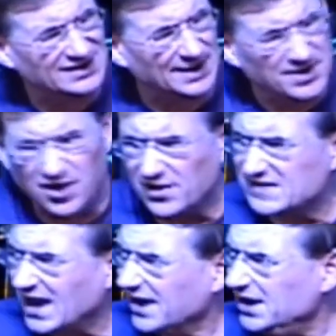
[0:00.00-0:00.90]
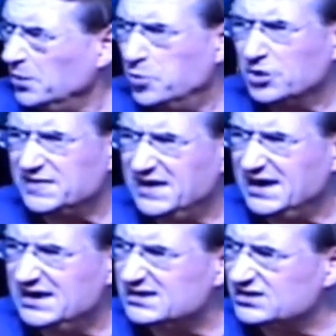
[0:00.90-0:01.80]
I'm curious, how do you put
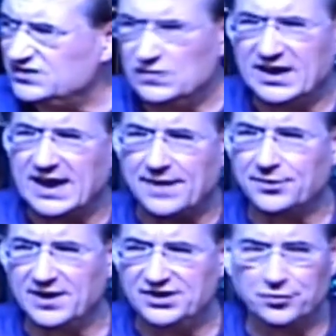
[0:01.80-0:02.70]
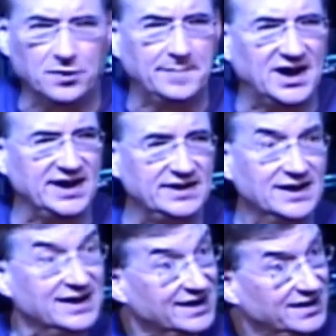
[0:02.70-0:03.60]
these two together in your own mind?
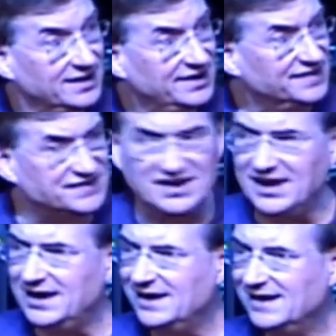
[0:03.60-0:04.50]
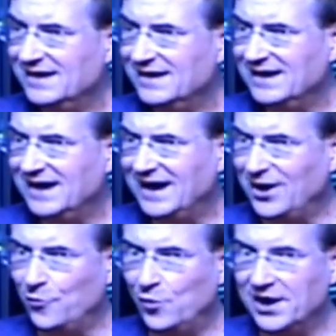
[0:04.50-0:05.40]
You see
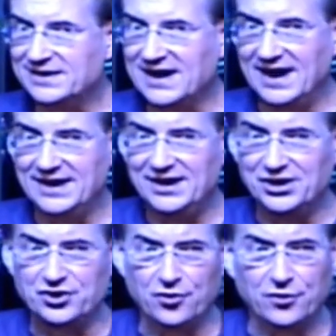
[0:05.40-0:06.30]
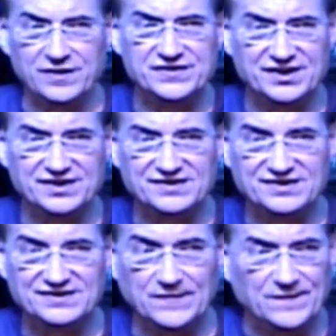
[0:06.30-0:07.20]
how one kind of
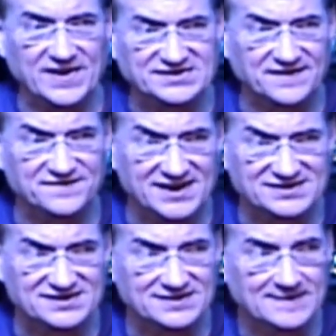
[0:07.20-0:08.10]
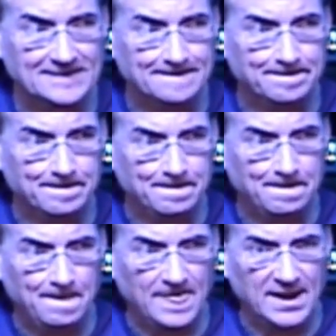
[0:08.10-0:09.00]
encourages defensiveness
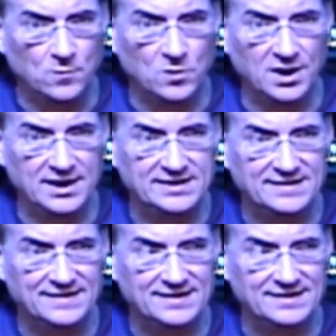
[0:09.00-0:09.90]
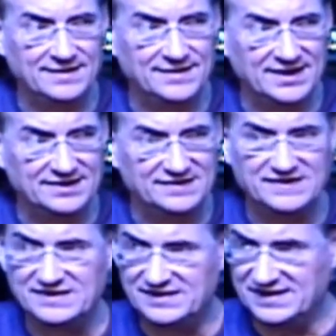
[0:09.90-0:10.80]
and one that
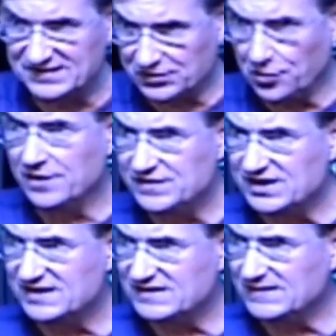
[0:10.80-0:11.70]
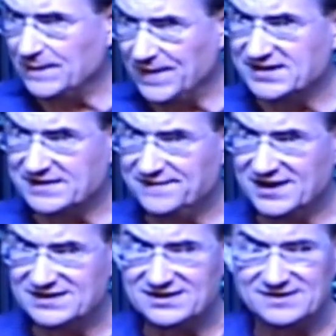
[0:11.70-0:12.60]
discourages
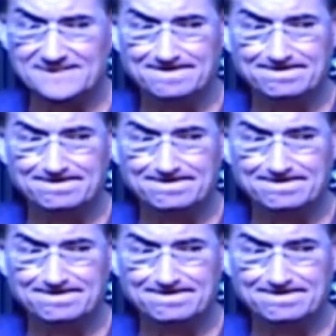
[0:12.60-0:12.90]
defensiveness?